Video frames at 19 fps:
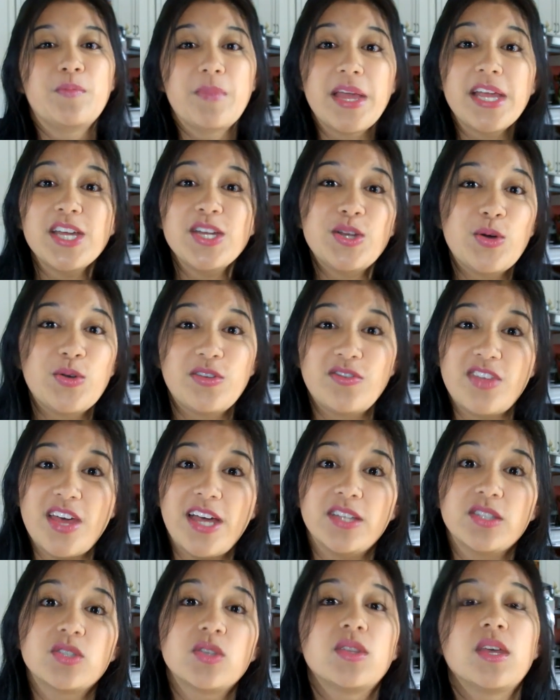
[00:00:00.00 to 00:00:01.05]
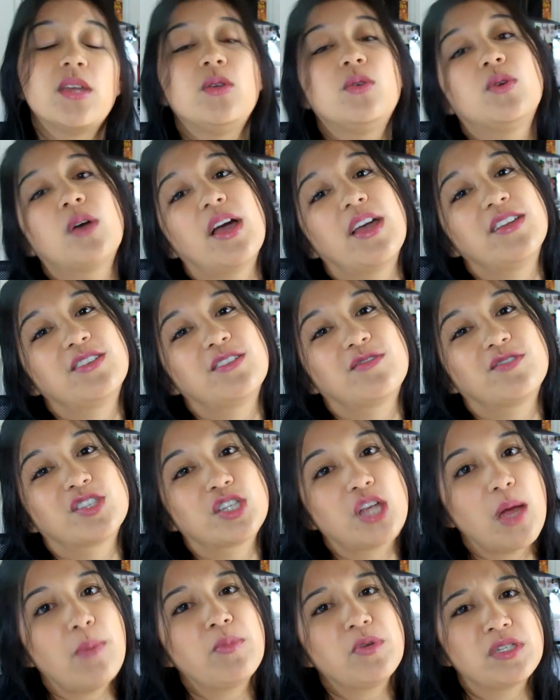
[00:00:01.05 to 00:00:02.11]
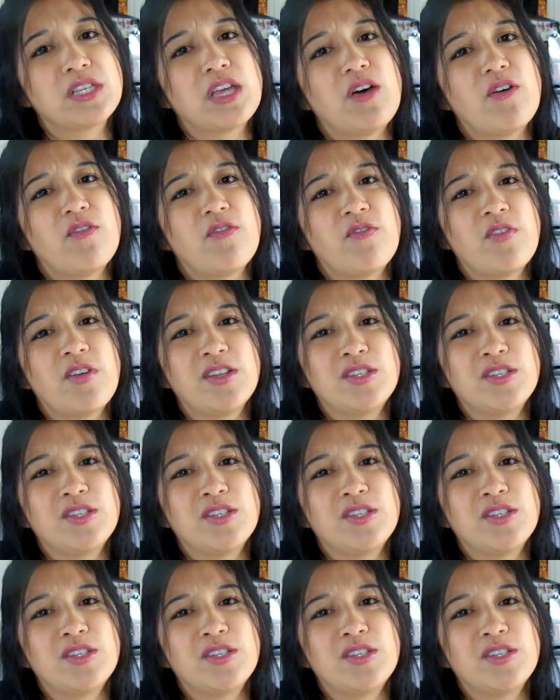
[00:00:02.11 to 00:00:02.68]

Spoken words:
Make a note of that so that you kind of stop yourself.